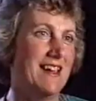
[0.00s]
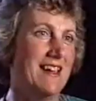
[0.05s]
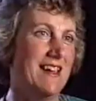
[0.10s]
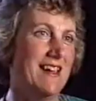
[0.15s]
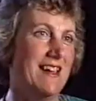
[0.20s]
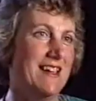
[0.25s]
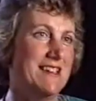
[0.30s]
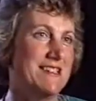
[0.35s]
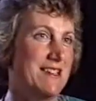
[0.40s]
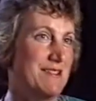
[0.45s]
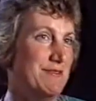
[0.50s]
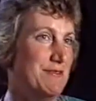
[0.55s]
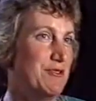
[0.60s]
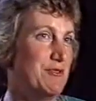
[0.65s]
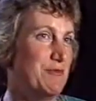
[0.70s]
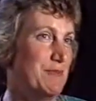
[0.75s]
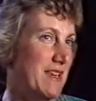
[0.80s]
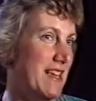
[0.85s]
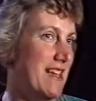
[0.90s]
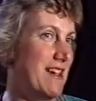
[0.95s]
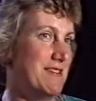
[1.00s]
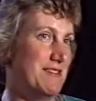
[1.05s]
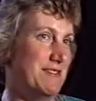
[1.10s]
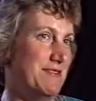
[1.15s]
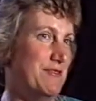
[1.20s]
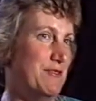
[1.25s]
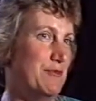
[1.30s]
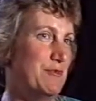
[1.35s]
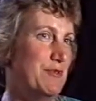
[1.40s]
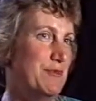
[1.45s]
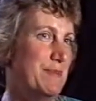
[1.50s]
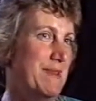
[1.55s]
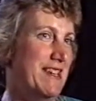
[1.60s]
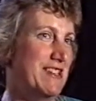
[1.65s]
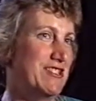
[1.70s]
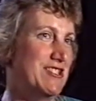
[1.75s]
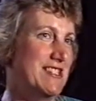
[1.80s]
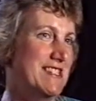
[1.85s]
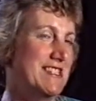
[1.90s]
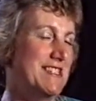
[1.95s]
I don't normally go to football
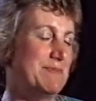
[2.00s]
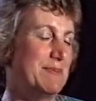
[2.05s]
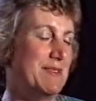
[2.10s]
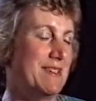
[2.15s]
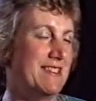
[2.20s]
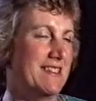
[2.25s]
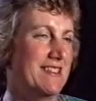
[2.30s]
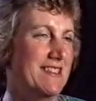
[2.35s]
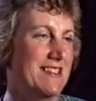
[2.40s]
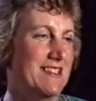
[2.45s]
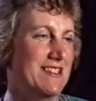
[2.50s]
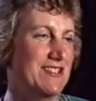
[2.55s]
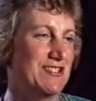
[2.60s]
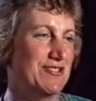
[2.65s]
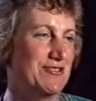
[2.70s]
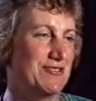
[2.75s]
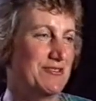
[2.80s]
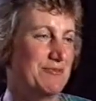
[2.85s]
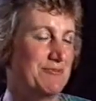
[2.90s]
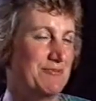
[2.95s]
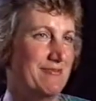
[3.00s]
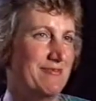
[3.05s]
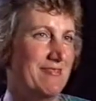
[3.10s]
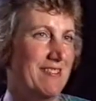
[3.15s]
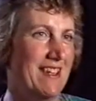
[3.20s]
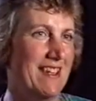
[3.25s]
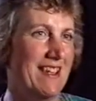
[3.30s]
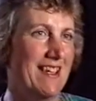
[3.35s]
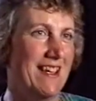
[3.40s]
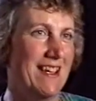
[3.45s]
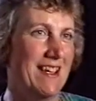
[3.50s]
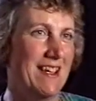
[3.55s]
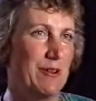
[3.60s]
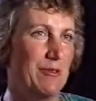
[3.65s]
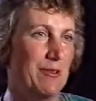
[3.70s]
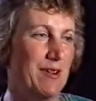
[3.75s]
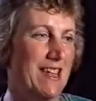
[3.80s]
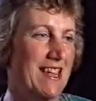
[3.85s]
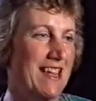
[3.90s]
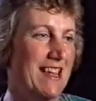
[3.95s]
matches, but the children
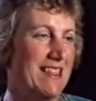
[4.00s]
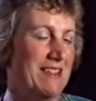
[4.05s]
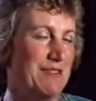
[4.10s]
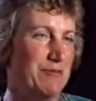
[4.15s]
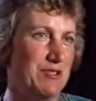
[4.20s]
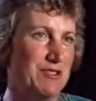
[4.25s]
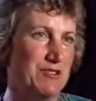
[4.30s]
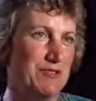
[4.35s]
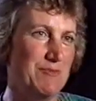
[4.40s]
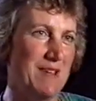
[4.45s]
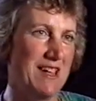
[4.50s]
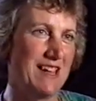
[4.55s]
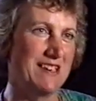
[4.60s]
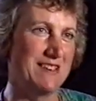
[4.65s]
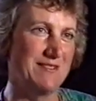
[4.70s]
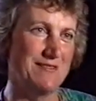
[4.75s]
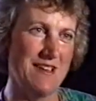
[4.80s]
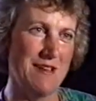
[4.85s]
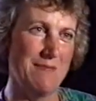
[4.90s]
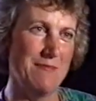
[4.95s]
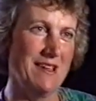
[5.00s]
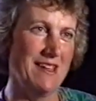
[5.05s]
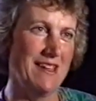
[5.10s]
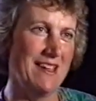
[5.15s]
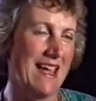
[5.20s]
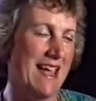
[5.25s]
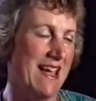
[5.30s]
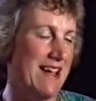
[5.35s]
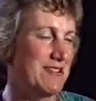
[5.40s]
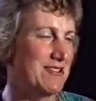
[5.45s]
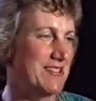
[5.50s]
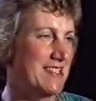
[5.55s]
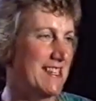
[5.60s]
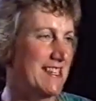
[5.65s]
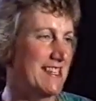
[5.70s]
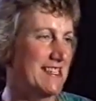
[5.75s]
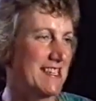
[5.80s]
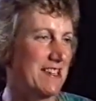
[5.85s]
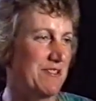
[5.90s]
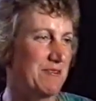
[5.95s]
were keen that we should make it a family
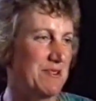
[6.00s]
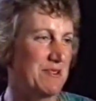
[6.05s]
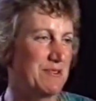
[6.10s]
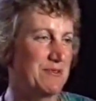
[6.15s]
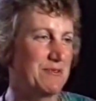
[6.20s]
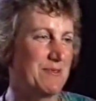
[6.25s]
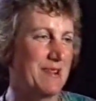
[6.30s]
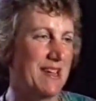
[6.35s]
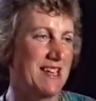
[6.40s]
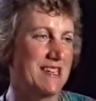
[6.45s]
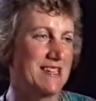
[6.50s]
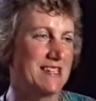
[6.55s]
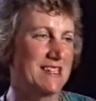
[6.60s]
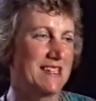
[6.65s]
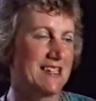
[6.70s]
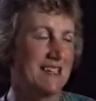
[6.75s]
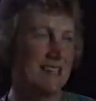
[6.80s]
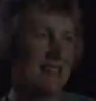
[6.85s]
outing, so we all went.